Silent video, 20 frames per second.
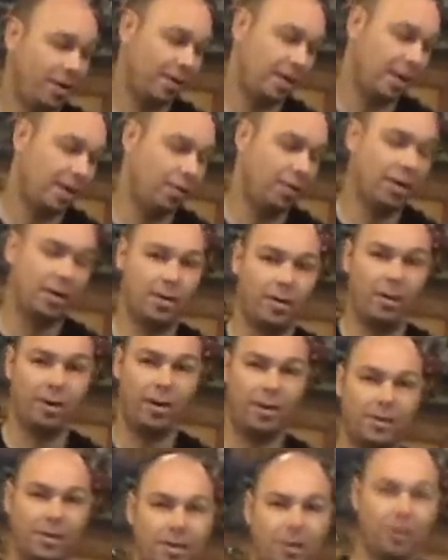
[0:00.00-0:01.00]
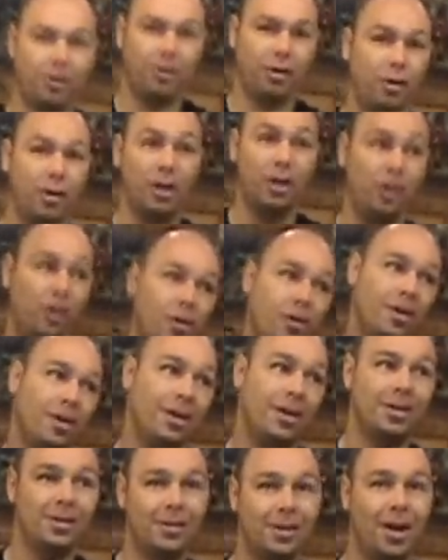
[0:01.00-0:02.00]
I did it to her. I tell her, "You can do
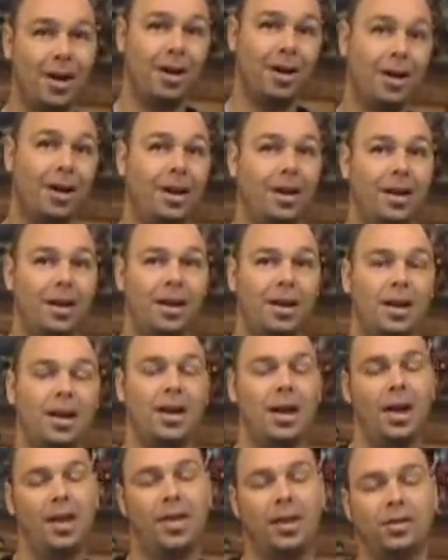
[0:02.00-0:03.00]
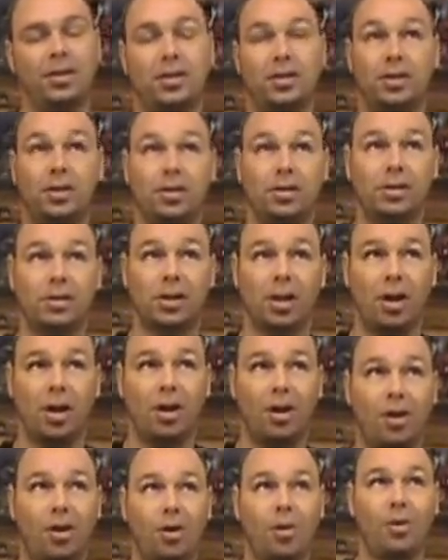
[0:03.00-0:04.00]
this, honey," and she's too
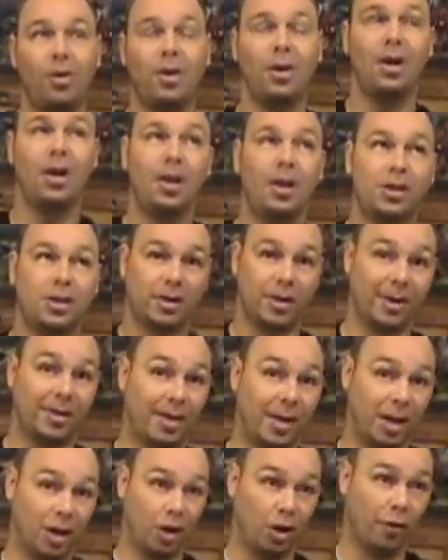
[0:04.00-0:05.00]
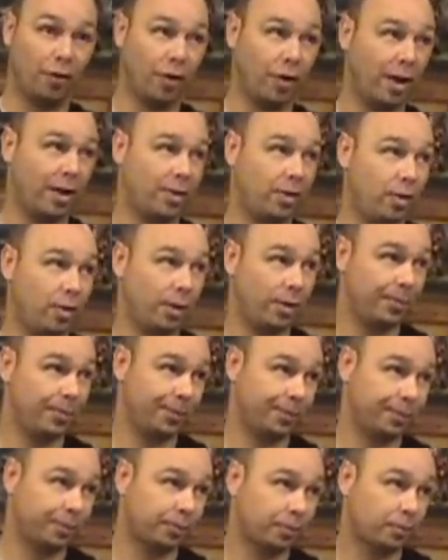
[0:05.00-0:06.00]
slow, so I take it over and I do it.
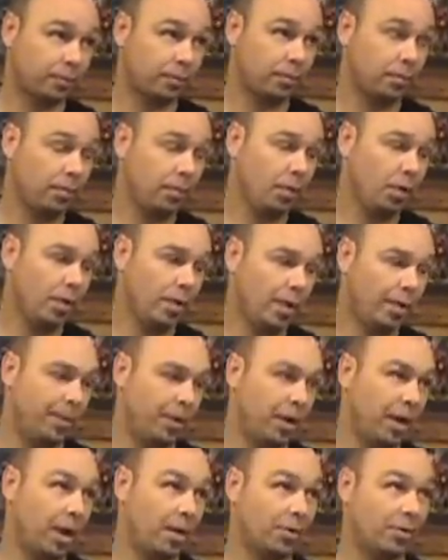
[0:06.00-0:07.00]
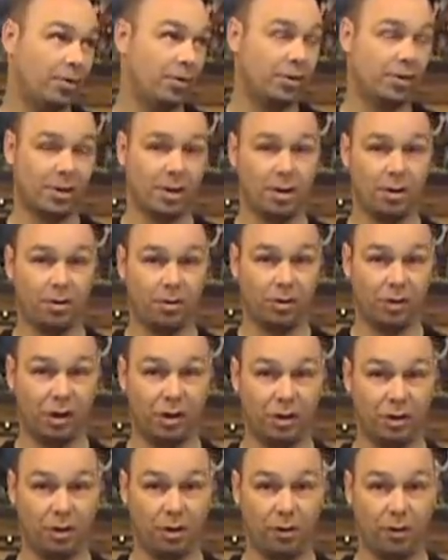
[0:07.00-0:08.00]
Well, apparently I was too slow, so
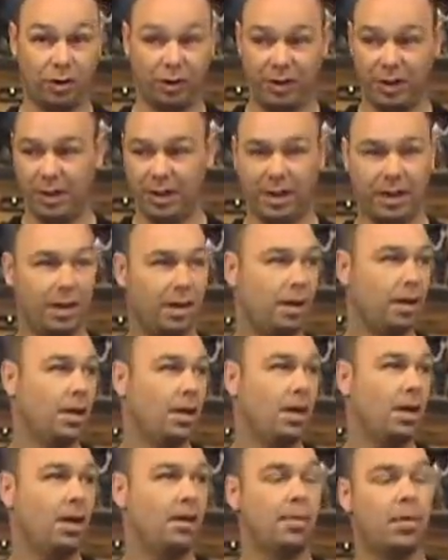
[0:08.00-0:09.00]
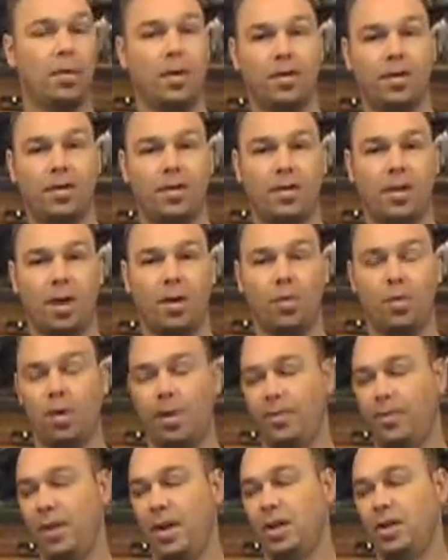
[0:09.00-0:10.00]
she took over and she did it. But once it's done,
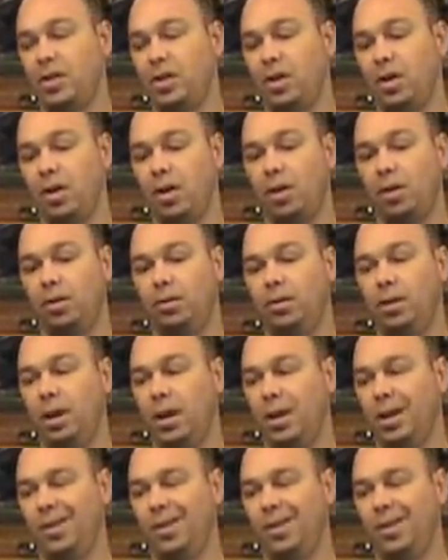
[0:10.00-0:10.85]
we'll update you all.